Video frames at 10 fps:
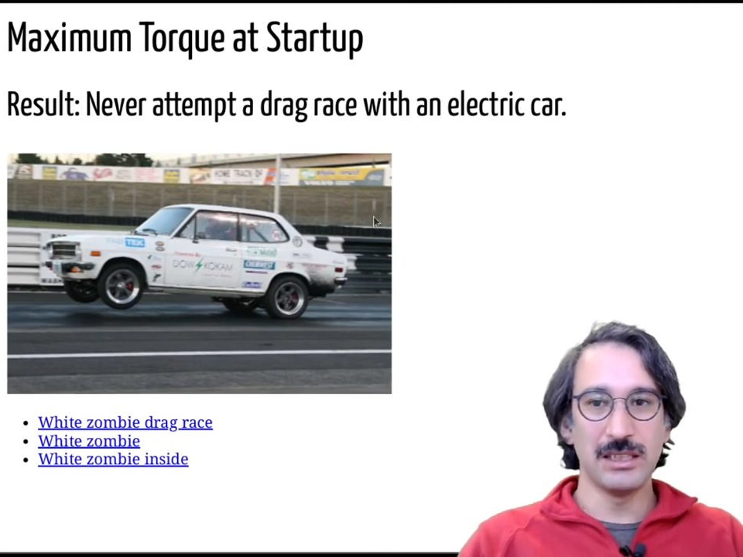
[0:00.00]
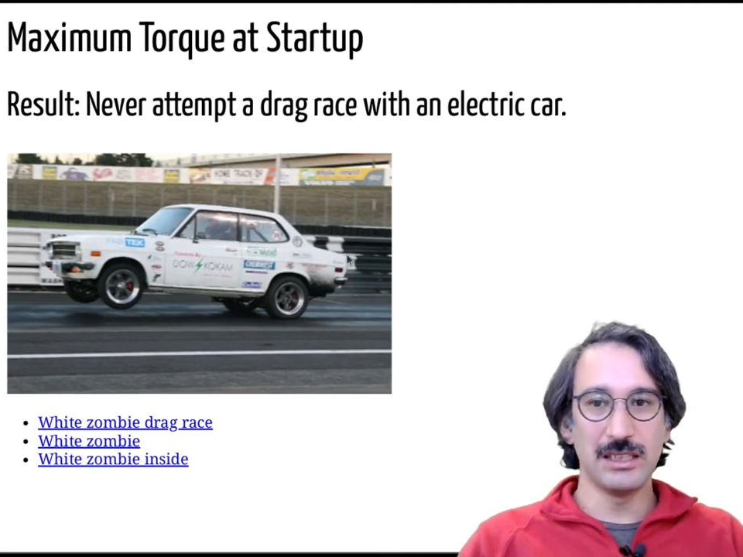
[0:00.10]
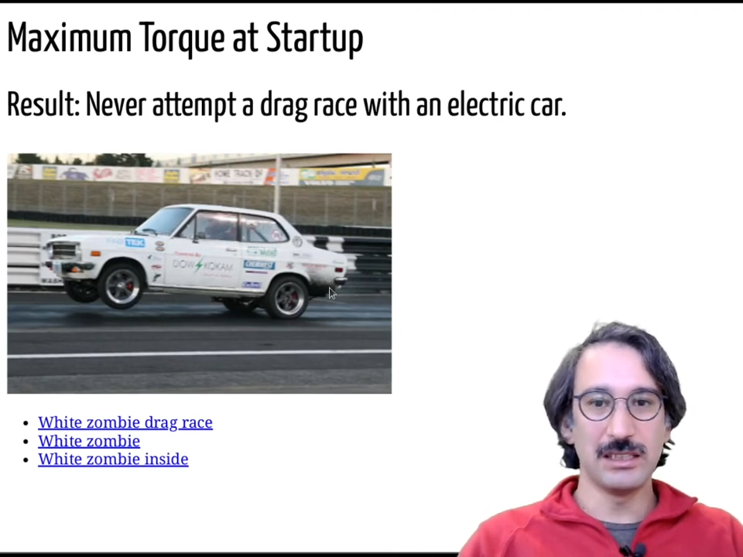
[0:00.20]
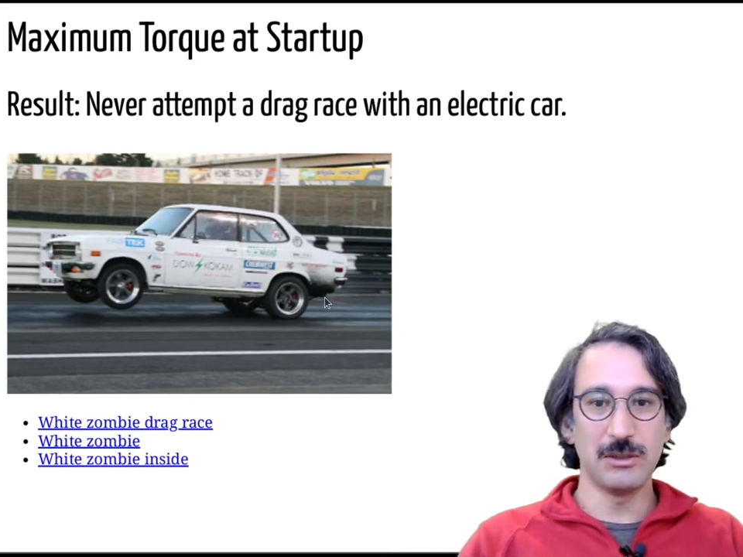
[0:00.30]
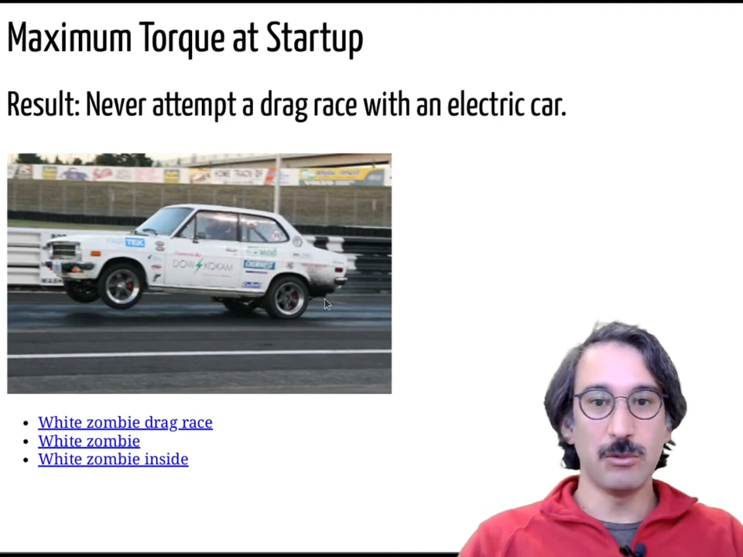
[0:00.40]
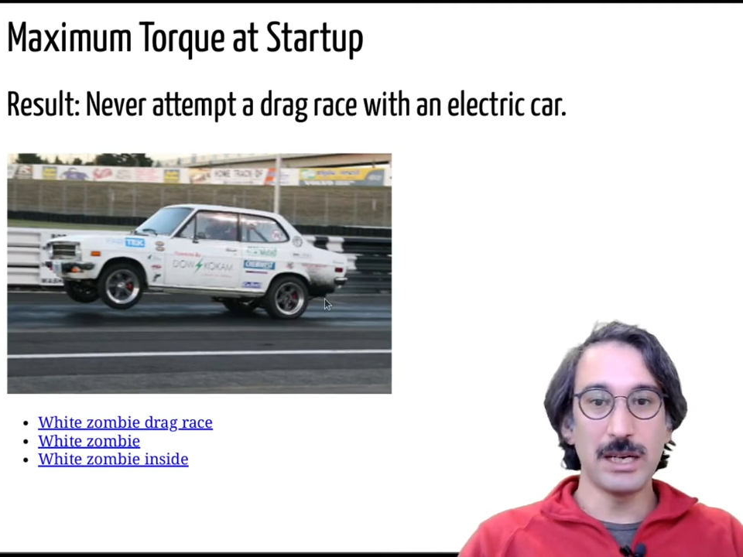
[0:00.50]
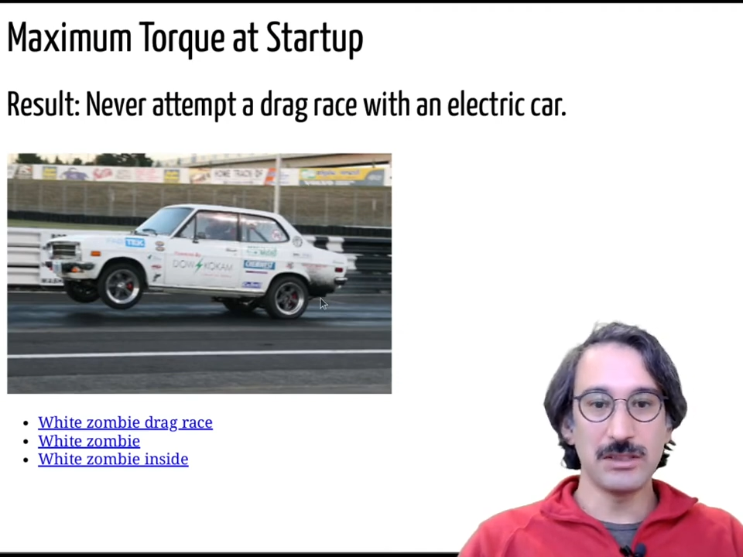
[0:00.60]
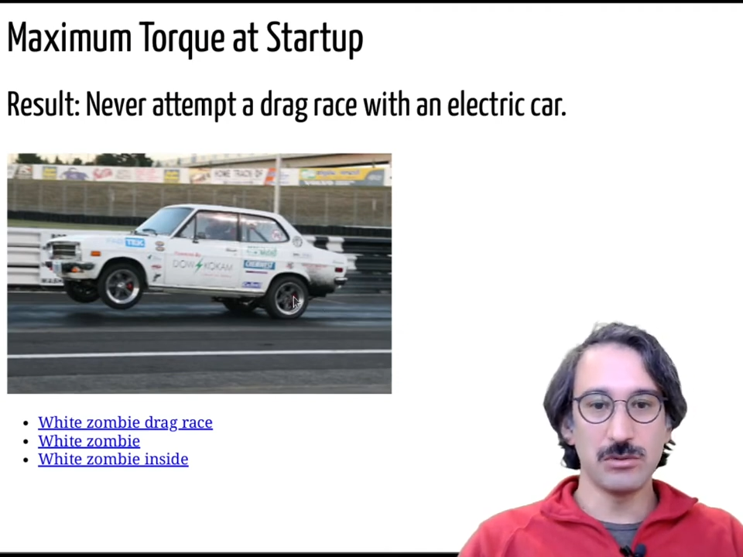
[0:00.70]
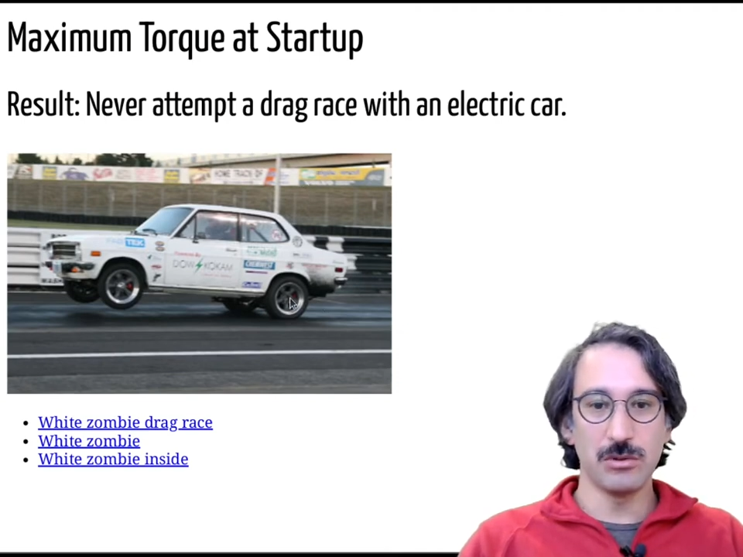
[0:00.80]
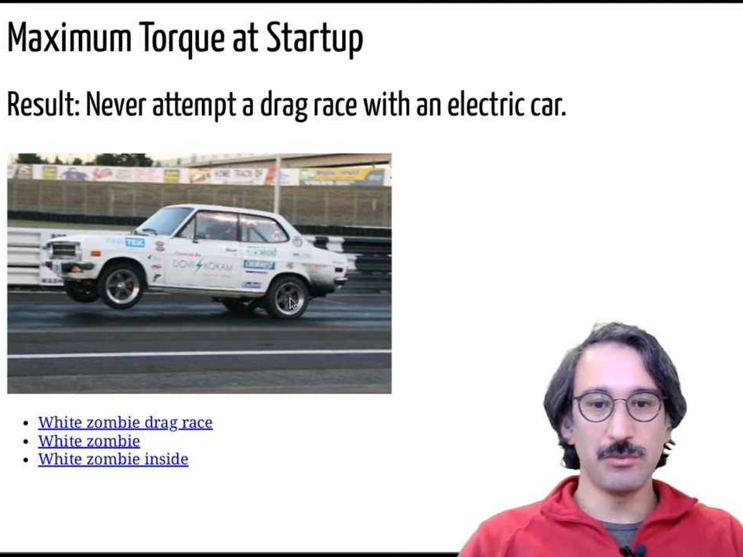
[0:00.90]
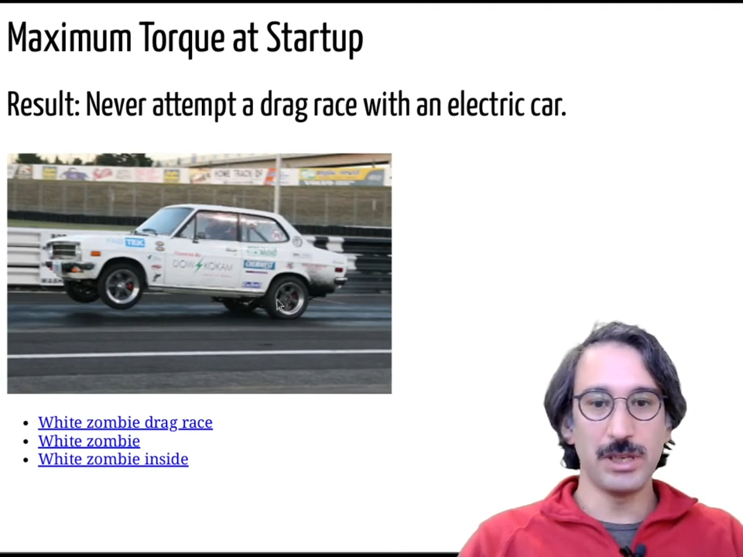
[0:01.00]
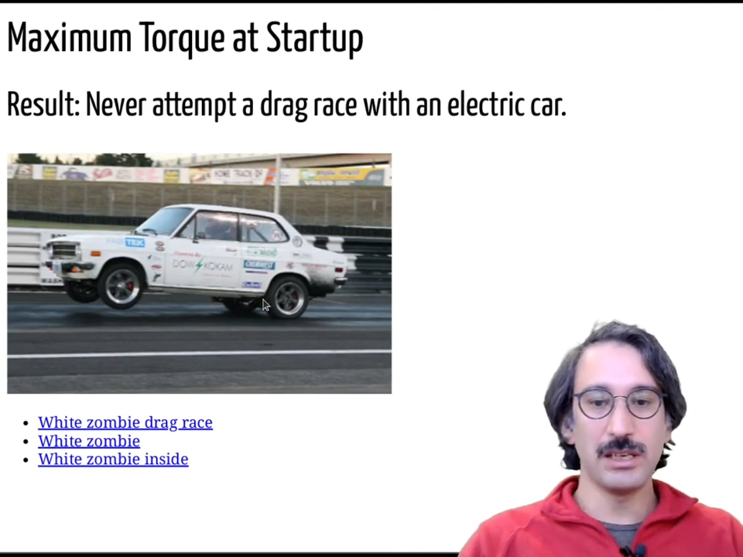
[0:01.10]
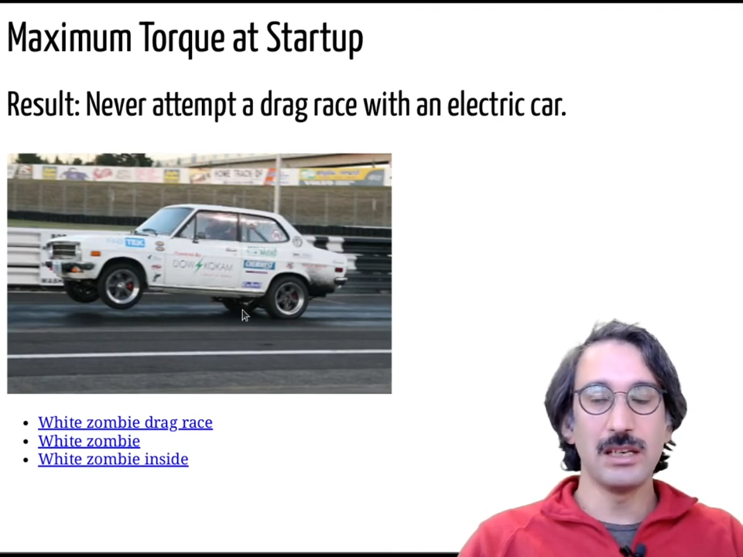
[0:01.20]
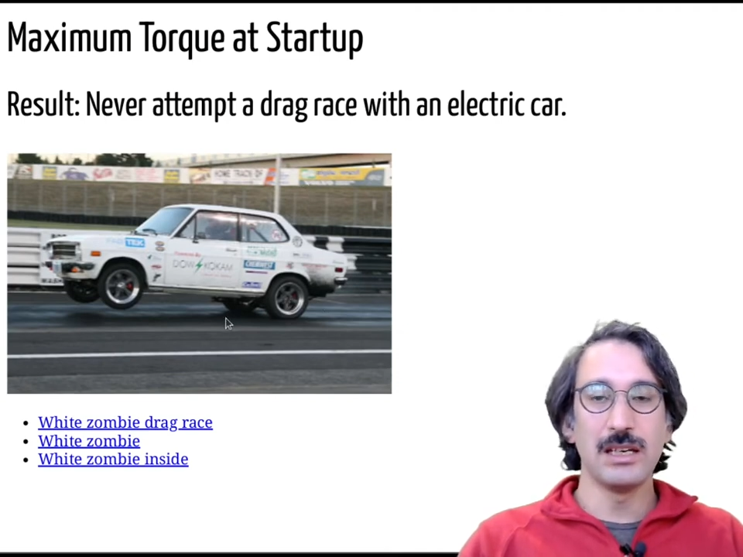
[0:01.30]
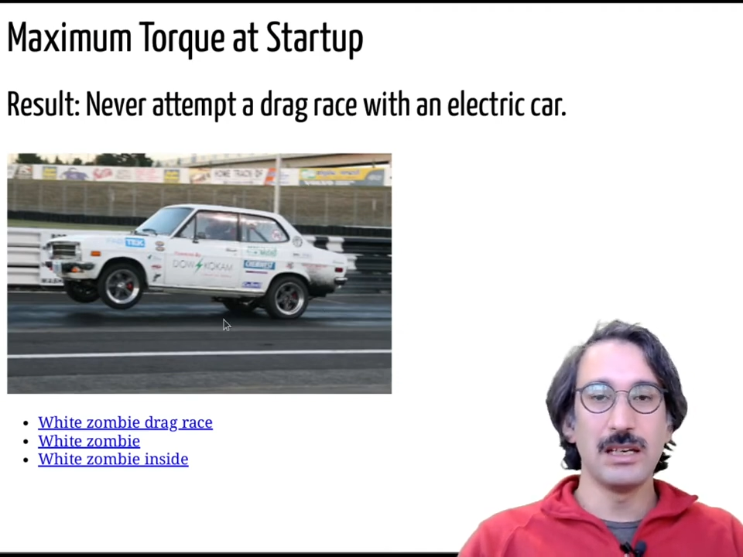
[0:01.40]
the white zombie,
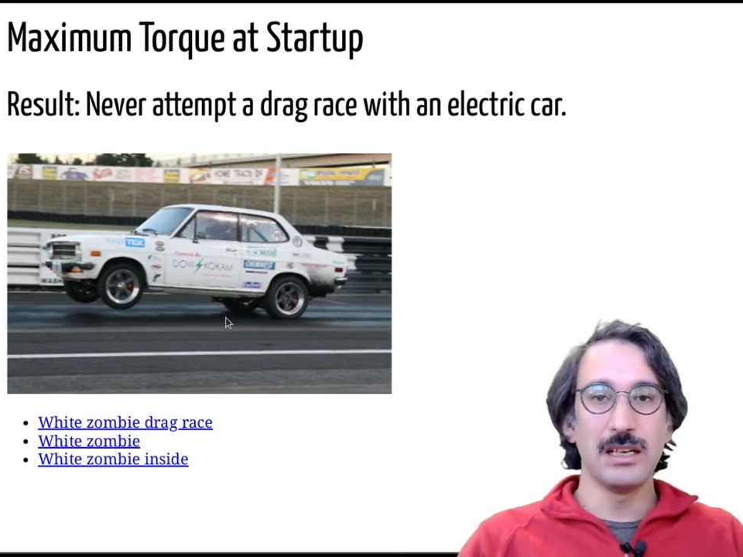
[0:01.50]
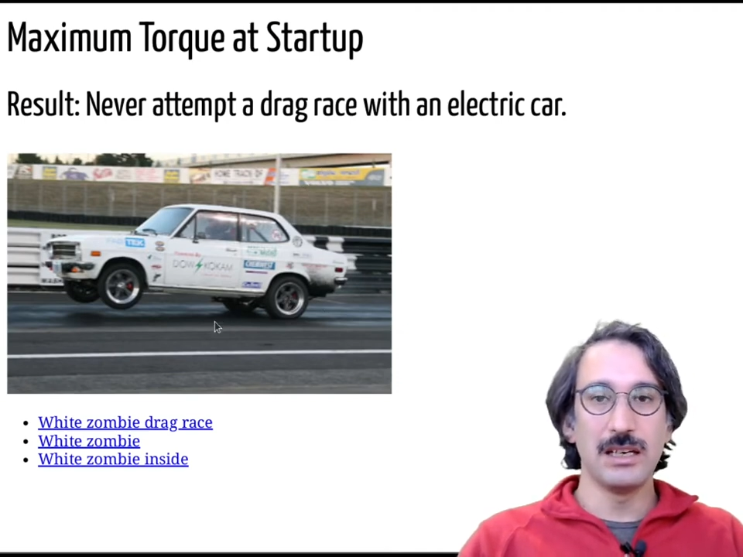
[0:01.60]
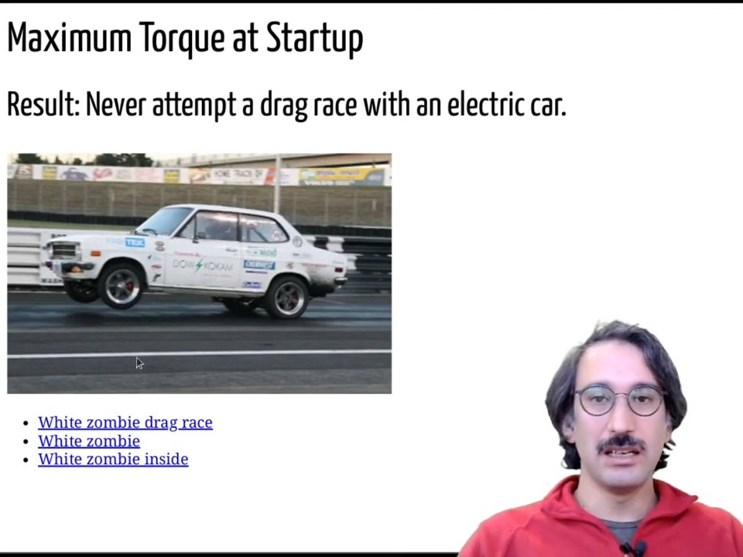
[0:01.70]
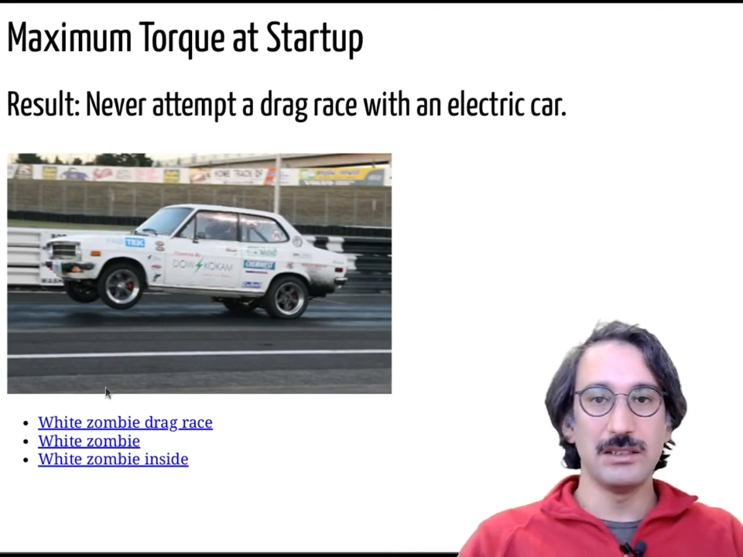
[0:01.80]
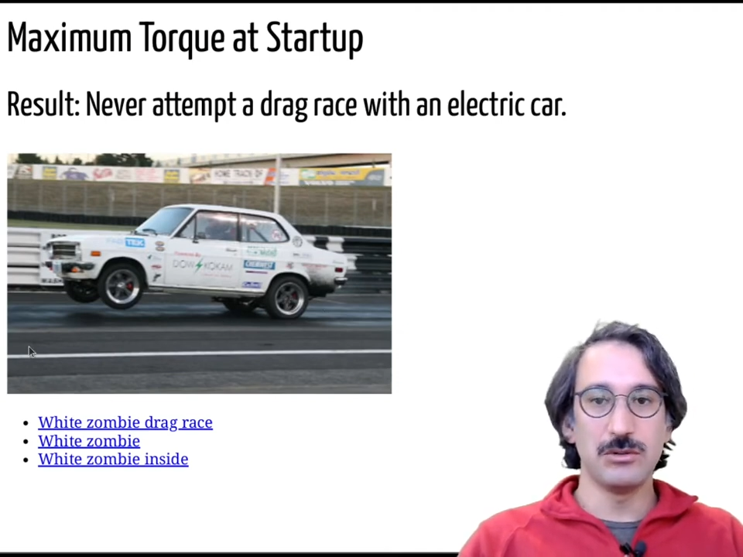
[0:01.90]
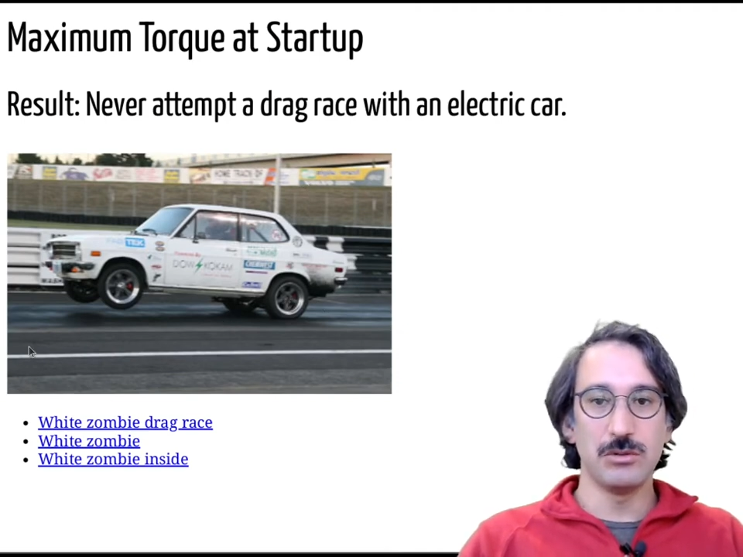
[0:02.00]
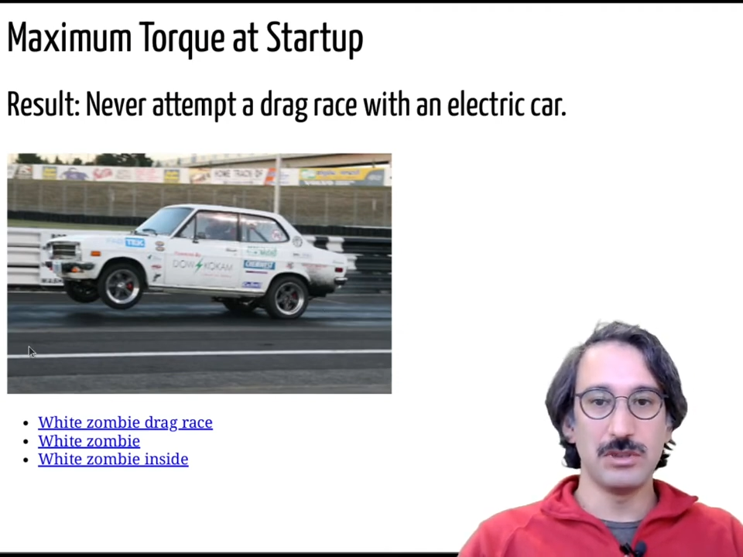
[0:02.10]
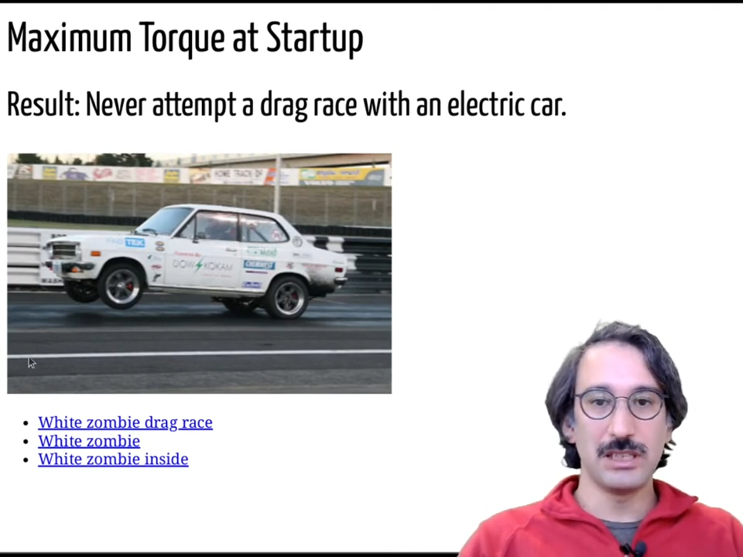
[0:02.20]
is using